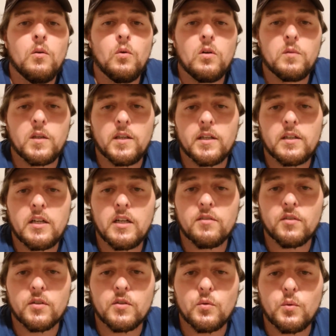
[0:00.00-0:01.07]
will get
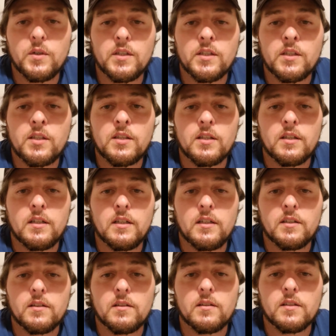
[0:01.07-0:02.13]
covered with
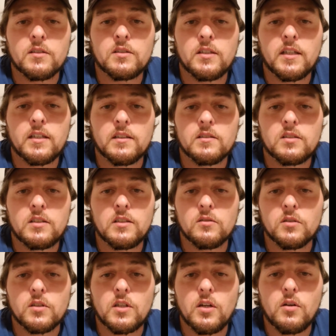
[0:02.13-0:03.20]
the second
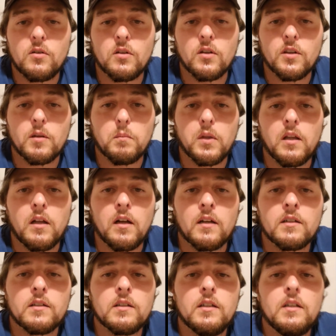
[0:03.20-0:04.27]
sealer coat on the
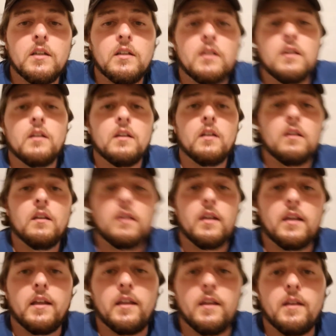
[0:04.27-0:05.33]
block.
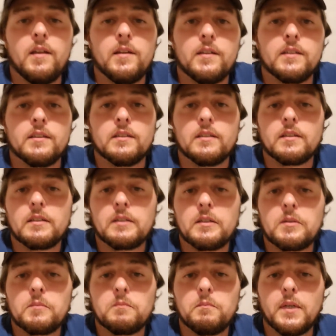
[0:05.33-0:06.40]
And
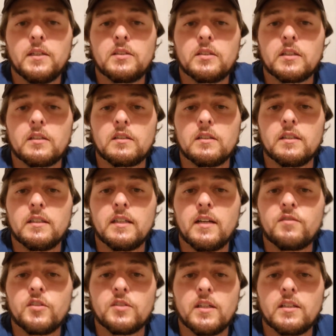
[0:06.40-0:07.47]
basically
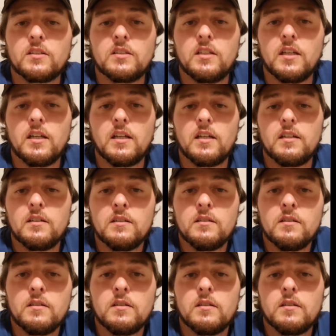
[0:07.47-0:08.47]
after that's done,